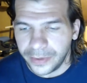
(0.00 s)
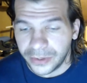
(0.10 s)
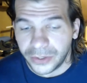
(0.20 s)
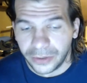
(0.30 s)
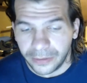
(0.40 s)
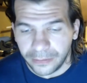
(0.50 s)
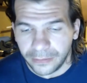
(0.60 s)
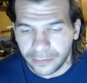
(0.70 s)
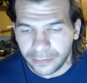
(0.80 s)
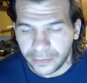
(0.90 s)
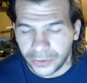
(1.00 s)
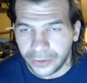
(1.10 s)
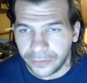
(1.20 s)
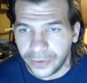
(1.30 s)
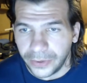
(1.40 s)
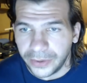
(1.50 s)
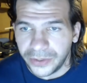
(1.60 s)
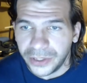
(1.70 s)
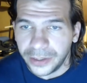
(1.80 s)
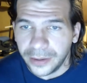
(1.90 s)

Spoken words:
It's good footage.